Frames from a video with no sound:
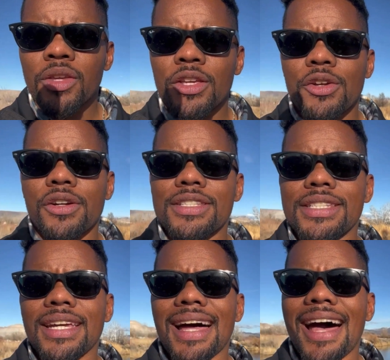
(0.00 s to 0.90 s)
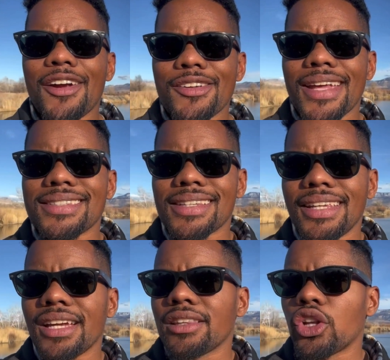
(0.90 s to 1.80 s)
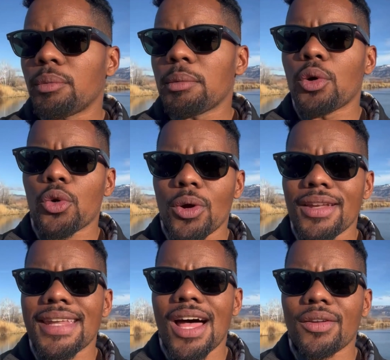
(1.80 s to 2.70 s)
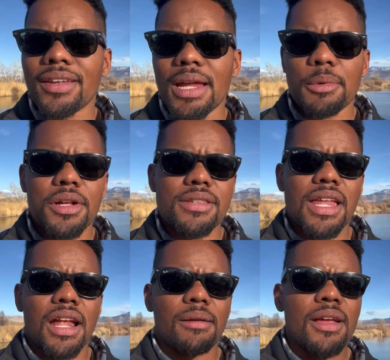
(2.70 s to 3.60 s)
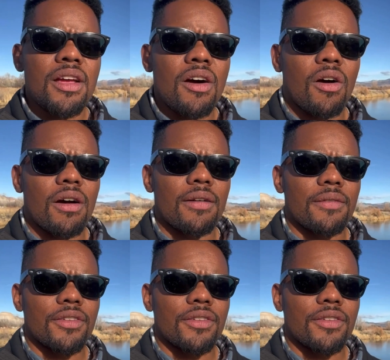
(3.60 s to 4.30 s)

You're going to see a higher density, a little bit more rundown neighborhoods that are